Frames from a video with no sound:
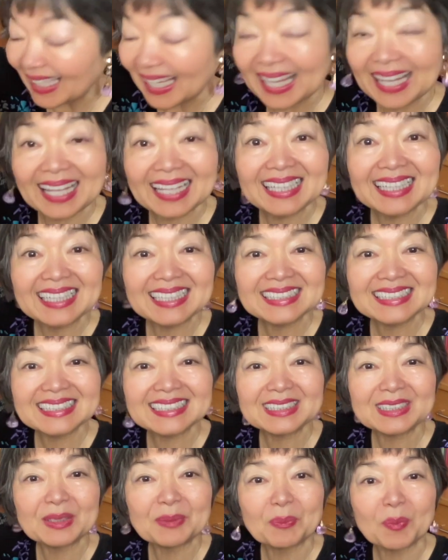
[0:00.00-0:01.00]
And this
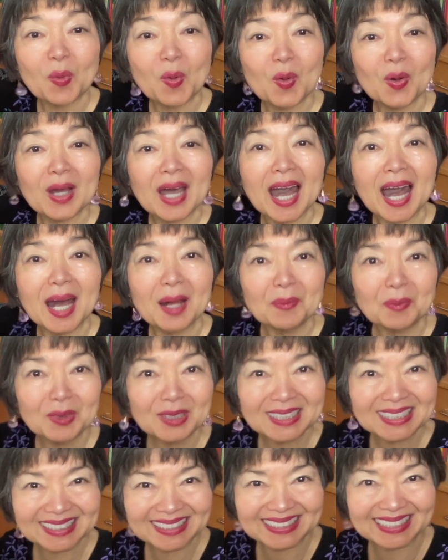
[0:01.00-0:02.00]
is more
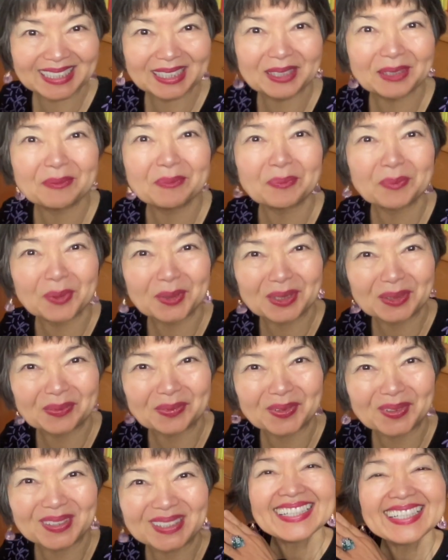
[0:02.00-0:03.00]
harmoniously
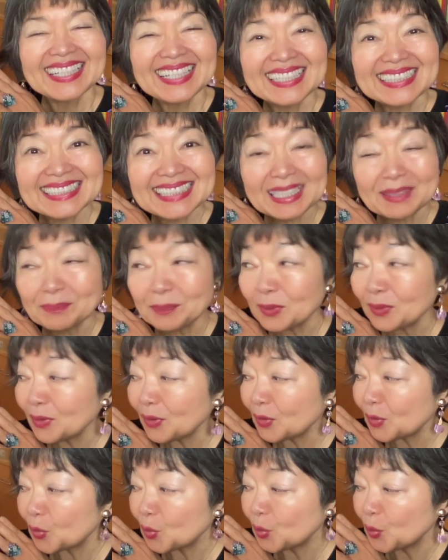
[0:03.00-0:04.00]
beautiful.
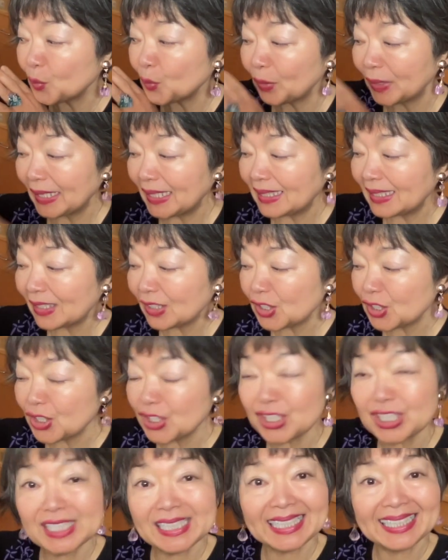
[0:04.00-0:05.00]
Example to read
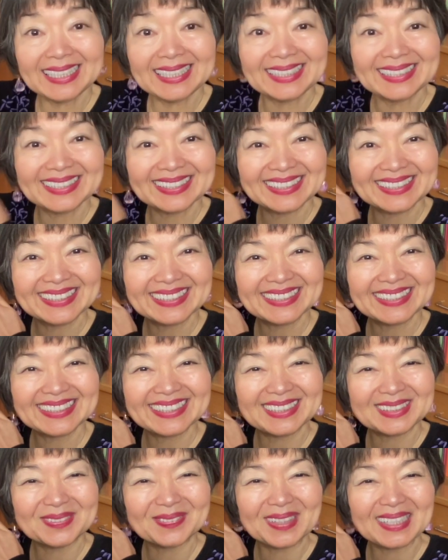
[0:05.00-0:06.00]
shin.
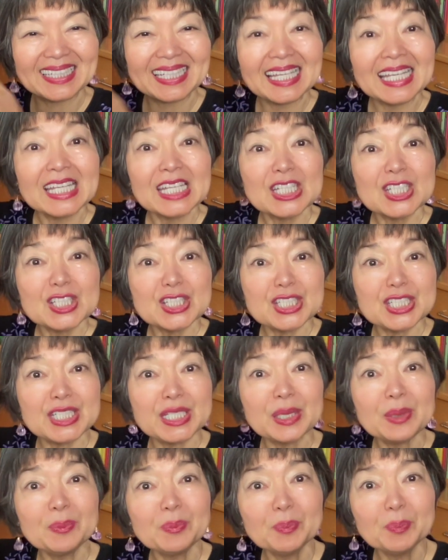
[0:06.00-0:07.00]
This one.
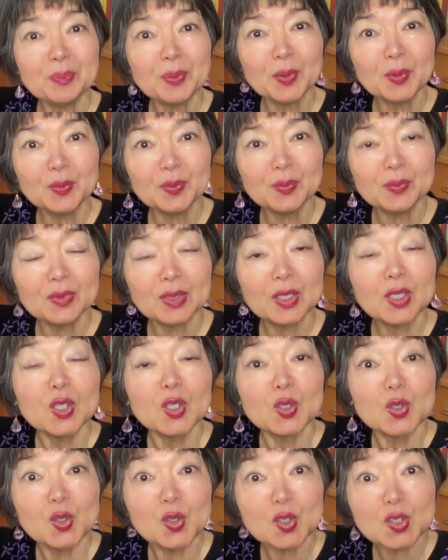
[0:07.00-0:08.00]
Shinbun,
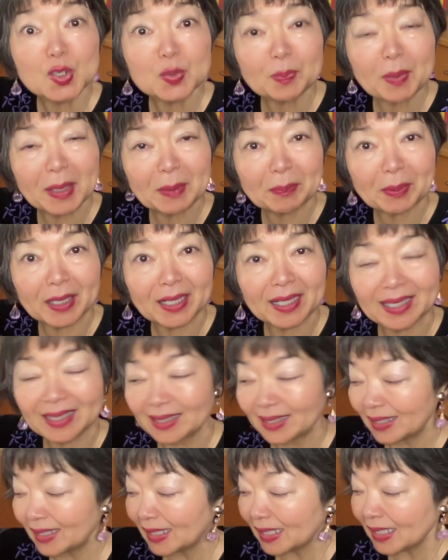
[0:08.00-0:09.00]
newspaper.
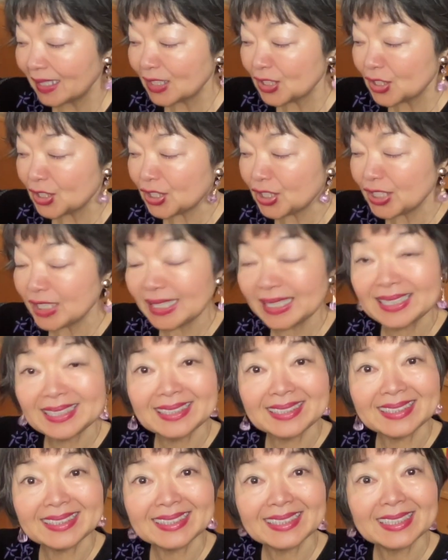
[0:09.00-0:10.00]

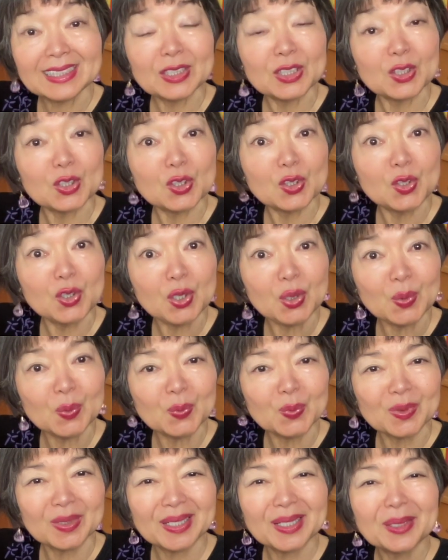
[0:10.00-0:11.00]
Shin,
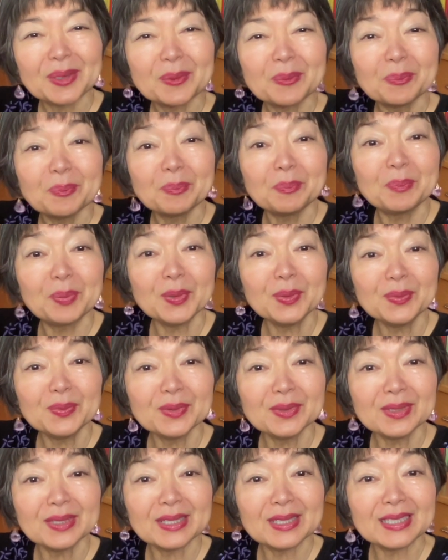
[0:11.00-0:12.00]
new.
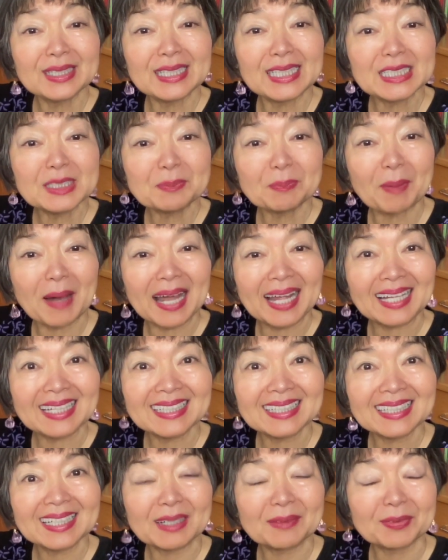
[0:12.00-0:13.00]
Bun, this part
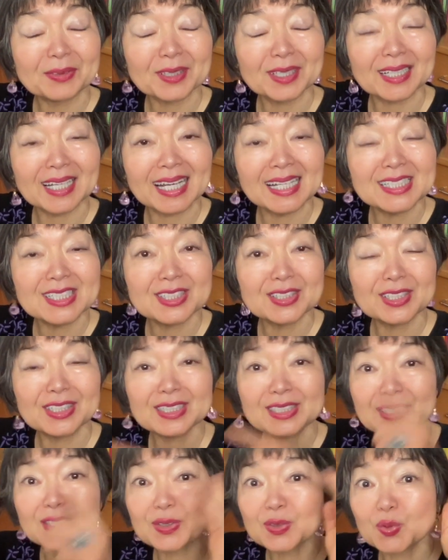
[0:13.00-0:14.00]
of the kanji,
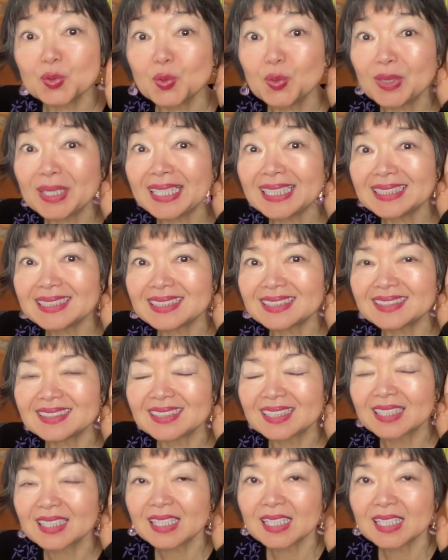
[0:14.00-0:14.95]
this is to listen.